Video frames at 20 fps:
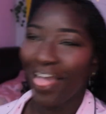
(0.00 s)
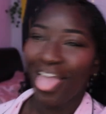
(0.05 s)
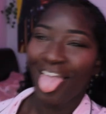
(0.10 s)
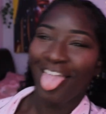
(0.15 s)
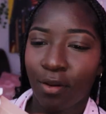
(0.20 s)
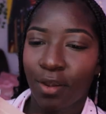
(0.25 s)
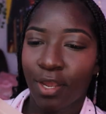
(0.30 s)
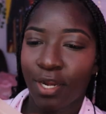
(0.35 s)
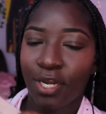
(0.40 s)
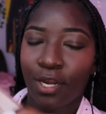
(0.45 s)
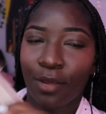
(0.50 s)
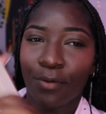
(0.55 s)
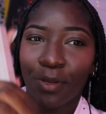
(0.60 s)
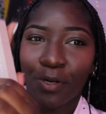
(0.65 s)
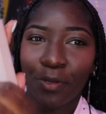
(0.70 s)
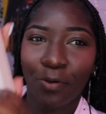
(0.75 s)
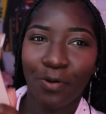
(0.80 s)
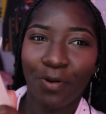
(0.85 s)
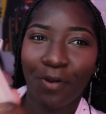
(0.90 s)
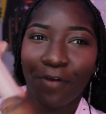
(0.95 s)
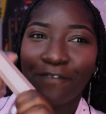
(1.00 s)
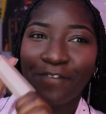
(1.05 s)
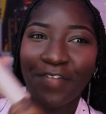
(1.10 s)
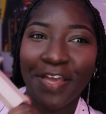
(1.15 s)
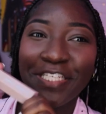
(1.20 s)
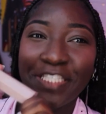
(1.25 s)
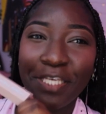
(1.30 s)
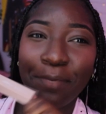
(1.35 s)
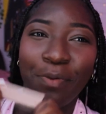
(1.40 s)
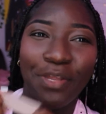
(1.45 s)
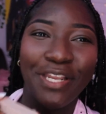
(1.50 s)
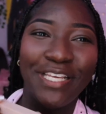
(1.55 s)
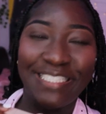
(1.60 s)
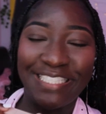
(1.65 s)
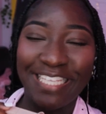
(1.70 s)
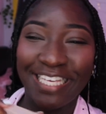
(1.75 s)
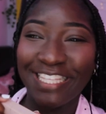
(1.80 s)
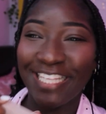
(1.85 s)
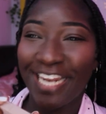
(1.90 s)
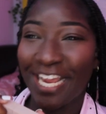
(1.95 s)
Alrighty, now we're gonna go in our Fenty Beauty
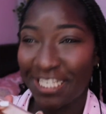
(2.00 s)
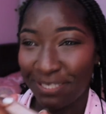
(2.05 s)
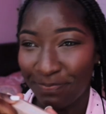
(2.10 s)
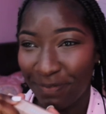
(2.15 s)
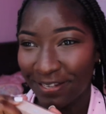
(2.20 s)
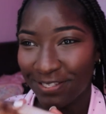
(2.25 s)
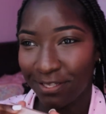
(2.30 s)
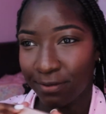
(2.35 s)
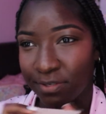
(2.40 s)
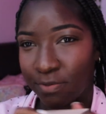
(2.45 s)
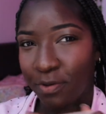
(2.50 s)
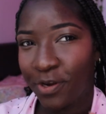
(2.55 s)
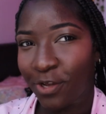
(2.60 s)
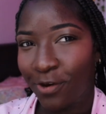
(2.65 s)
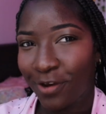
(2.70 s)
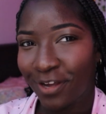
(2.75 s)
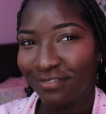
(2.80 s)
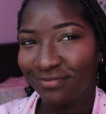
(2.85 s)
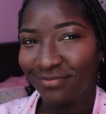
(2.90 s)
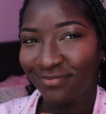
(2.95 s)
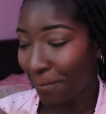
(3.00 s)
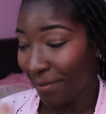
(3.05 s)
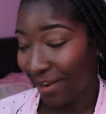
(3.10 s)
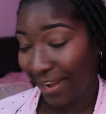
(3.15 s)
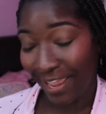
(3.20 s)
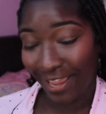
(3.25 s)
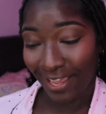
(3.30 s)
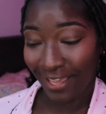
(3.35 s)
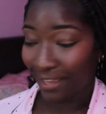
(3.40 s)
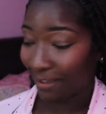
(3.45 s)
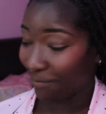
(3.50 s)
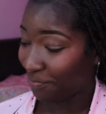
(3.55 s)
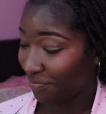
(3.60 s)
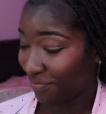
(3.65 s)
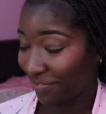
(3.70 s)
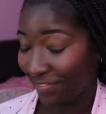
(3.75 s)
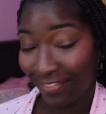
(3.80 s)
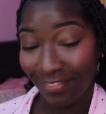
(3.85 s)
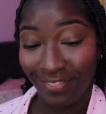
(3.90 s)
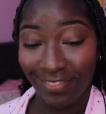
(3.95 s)
stick that I spent so much money on. But hey,
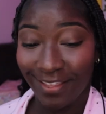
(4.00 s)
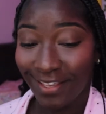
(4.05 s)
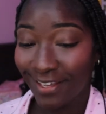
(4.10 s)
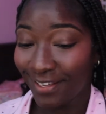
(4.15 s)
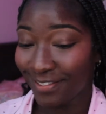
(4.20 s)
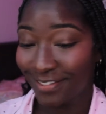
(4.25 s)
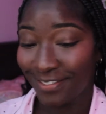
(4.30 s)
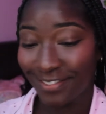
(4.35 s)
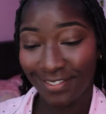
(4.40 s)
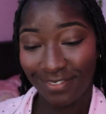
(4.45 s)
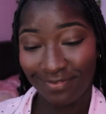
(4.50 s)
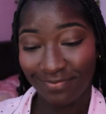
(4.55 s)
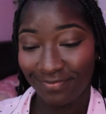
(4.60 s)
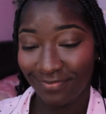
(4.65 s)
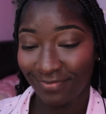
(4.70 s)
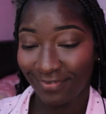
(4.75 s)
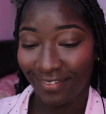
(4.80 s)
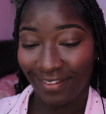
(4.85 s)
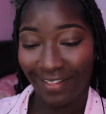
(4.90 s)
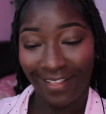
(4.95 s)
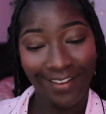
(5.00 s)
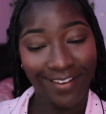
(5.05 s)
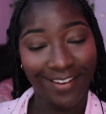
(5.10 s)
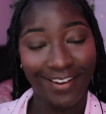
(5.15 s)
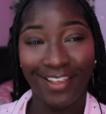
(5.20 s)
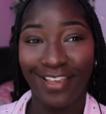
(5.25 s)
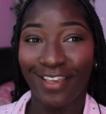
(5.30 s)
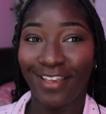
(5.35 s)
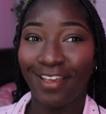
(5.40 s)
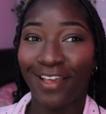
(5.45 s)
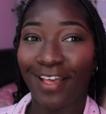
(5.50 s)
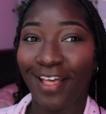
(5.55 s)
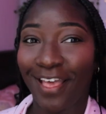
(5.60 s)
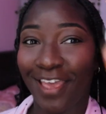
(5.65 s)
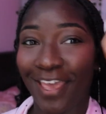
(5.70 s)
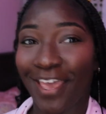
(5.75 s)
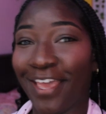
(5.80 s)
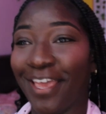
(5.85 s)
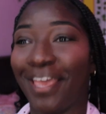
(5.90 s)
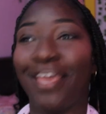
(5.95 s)
this, honey,
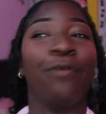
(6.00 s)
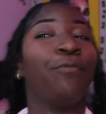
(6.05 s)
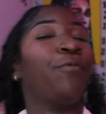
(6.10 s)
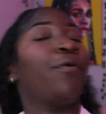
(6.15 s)
it